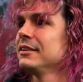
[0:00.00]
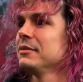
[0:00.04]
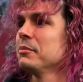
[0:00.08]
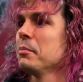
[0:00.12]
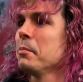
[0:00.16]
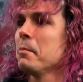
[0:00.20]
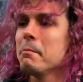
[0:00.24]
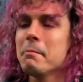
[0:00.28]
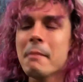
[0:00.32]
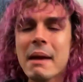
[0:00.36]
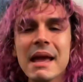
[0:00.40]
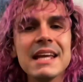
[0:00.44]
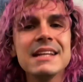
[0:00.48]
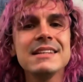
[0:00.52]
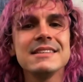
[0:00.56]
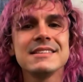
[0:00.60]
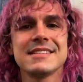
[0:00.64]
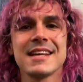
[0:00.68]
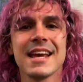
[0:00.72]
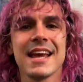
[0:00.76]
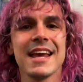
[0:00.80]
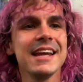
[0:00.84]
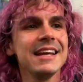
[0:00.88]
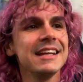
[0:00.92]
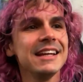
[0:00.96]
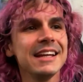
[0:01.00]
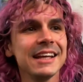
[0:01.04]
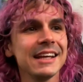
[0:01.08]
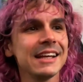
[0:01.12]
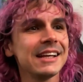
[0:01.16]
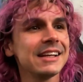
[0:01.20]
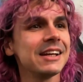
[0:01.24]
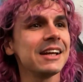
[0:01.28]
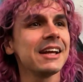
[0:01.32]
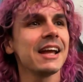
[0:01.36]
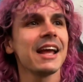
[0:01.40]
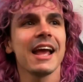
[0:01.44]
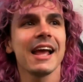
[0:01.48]

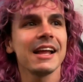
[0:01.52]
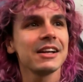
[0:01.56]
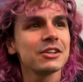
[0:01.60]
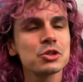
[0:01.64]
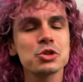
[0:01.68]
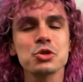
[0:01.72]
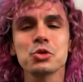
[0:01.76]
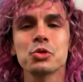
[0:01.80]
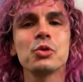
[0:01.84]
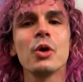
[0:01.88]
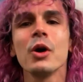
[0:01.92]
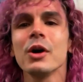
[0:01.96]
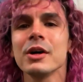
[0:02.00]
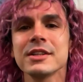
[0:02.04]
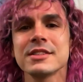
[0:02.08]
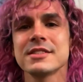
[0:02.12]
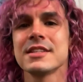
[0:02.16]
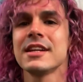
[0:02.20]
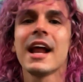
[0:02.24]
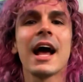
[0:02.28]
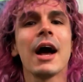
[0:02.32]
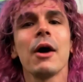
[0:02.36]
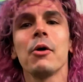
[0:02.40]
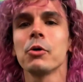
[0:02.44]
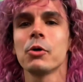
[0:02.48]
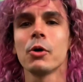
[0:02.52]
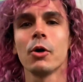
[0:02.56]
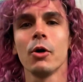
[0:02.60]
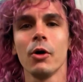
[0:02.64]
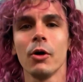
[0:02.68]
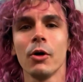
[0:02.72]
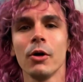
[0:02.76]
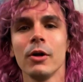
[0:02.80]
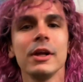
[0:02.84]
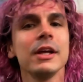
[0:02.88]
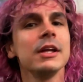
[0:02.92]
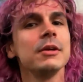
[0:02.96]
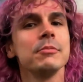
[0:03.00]
maintaining drugs and
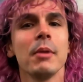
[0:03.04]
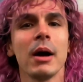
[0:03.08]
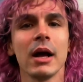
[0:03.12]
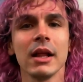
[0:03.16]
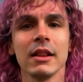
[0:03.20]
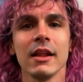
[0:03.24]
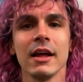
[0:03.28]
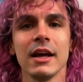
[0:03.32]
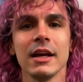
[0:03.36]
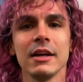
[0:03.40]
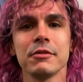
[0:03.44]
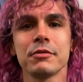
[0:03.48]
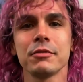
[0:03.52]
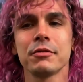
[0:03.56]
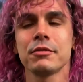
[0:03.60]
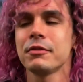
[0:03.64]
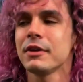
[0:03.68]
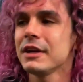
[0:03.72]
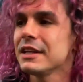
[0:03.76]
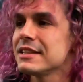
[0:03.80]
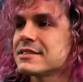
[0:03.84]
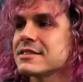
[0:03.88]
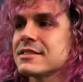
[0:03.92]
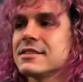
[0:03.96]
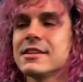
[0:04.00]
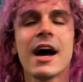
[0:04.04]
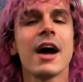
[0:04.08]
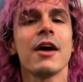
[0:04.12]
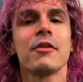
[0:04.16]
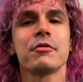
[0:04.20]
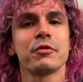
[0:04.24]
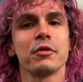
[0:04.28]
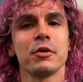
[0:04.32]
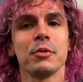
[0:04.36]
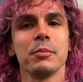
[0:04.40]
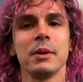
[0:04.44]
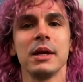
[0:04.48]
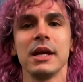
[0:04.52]
alcohol in my life. It's not
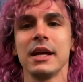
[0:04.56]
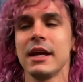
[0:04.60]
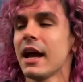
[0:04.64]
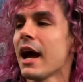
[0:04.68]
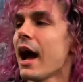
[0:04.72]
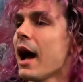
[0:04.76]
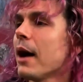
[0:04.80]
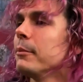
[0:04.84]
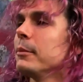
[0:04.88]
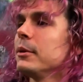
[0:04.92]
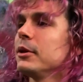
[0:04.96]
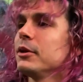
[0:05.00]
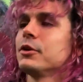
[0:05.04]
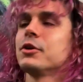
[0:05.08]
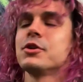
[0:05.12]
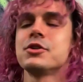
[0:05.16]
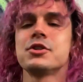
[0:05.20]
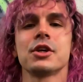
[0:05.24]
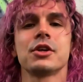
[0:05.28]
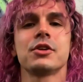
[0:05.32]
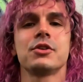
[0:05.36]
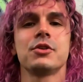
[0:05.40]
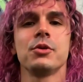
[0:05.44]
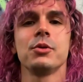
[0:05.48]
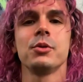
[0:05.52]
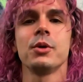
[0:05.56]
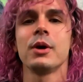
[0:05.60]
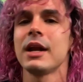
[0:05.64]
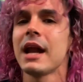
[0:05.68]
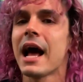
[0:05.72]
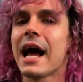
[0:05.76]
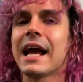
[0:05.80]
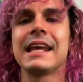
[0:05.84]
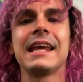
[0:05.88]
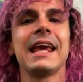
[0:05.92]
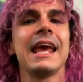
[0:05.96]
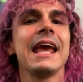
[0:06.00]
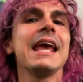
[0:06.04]
for me. I'm allergic to it.
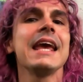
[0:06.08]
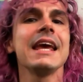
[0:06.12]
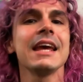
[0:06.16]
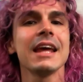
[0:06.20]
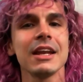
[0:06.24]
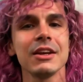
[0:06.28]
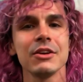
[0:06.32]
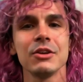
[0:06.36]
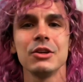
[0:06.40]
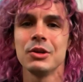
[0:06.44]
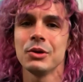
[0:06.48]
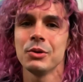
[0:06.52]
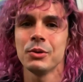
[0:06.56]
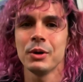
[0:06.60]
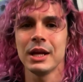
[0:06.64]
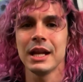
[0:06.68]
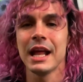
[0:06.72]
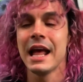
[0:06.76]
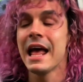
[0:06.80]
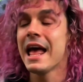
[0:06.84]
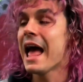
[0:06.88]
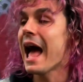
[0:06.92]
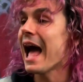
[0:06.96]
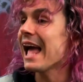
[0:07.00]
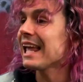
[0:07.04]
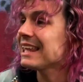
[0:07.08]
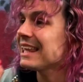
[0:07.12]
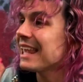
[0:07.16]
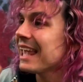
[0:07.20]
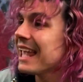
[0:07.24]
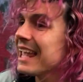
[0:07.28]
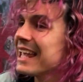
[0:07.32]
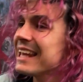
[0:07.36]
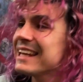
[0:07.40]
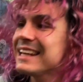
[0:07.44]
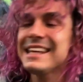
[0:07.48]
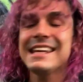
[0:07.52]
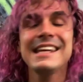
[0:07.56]
I can't do it. I
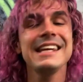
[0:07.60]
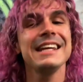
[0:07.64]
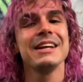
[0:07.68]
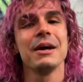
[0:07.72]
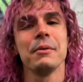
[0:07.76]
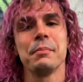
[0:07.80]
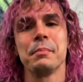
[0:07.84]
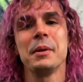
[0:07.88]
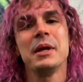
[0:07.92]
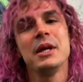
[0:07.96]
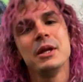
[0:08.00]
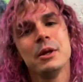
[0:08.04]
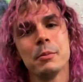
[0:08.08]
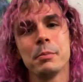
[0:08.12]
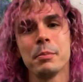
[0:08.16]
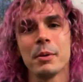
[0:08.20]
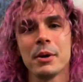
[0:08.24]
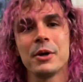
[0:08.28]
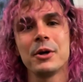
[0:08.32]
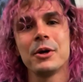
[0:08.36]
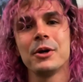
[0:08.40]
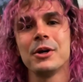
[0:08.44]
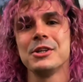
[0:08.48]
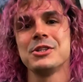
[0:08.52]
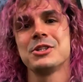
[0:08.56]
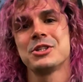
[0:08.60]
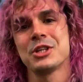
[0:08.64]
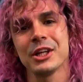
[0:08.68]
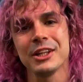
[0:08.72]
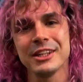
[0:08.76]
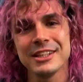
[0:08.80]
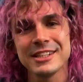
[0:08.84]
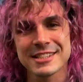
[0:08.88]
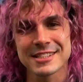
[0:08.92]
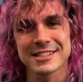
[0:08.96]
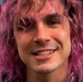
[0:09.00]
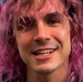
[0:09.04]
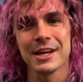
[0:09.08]
can't eat a peanut butter and
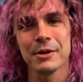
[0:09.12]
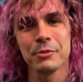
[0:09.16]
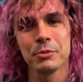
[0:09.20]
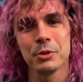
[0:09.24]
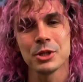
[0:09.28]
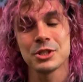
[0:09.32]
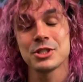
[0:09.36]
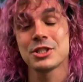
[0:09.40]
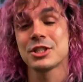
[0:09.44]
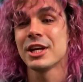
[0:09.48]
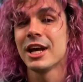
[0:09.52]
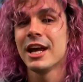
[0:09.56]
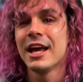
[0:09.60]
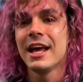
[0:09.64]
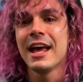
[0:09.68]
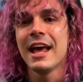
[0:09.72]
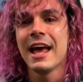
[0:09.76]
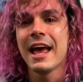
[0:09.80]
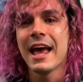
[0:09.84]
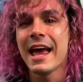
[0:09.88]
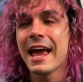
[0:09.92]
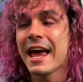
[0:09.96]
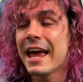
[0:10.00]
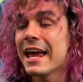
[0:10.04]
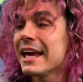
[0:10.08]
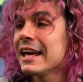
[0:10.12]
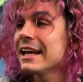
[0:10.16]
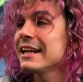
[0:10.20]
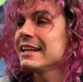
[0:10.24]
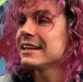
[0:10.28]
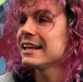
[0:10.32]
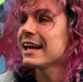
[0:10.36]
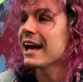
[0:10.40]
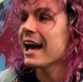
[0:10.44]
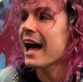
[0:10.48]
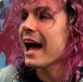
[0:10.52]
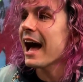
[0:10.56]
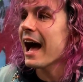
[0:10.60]
jelly sandwich,
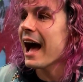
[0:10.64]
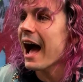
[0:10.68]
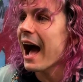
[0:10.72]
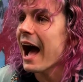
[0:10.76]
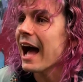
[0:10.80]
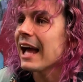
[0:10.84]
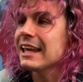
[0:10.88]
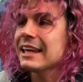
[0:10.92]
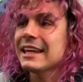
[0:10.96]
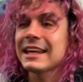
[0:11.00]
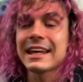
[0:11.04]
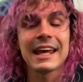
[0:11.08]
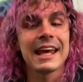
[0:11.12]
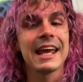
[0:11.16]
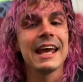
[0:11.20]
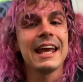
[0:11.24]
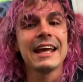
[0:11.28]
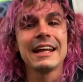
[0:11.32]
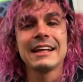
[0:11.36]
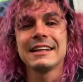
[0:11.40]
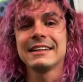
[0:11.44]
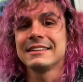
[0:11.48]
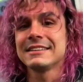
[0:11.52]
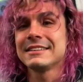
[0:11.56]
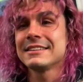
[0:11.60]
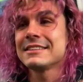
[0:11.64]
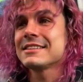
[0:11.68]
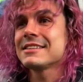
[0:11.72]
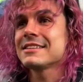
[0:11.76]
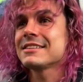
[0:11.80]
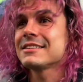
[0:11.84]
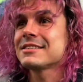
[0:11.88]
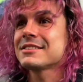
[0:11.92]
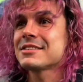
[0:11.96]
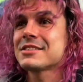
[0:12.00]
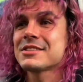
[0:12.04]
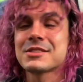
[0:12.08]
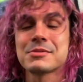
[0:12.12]
and I can't
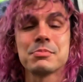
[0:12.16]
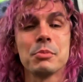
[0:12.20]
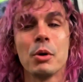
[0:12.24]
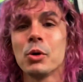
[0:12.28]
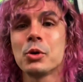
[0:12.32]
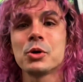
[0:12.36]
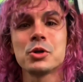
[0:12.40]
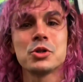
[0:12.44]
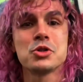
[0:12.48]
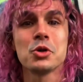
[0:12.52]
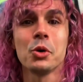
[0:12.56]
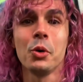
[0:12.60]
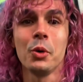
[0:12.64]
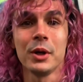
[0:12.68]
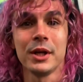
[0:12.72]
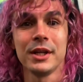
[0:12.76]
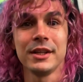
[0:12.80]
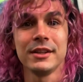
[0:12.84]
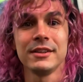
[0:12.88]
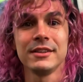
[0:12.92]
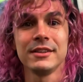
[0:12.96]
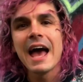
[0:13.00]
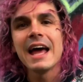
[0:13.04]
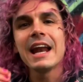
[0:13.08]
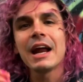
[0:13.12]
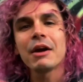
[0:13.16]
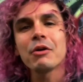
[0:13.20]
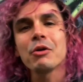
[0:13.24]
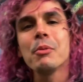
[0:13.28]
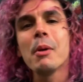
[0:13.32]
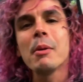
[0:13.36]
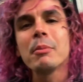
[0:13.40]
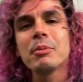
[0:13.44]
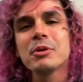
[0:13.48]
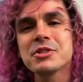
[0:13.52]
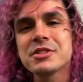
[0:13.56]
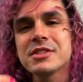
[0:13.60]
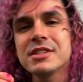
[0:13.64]
smoke a joint. And I
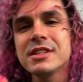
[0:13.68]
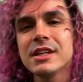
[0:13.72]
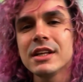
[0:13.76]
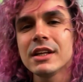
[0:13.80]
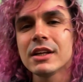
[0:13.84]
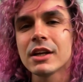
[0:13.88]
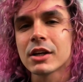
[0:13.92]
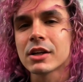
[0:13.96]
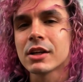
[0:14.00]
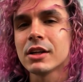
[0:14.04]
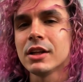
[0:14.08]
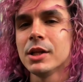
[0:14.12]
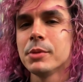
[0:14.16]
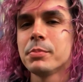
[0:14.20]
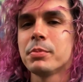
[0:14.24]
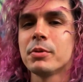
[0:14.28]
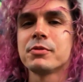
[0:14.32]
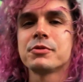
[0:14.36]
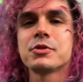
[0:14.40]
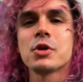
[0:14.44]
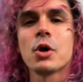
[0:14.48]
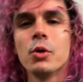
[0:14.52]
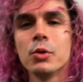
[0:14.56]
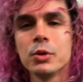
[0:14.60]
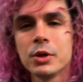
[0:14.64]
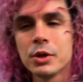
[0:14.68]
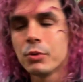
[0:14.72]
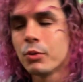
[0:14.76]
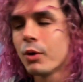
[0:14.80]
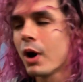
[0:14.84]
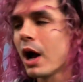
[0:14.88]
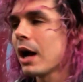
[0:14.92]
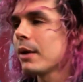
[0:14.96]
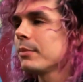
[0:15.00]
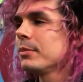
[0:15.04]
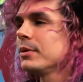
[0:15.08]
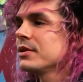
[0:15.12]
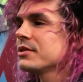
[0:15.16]
remember seeing a clip of Tony
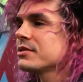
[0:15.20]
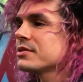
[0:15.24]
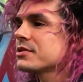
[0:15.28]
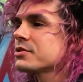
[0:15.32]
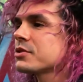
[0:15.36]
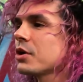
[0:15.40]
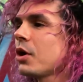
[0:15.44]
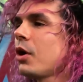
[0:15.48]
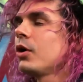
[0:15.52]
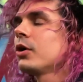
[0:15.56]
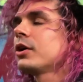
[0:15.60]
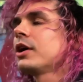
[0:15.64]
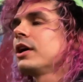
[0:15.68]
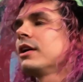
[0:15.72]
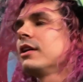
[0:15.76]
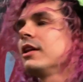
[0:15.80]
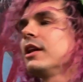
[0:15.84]
Robbins talking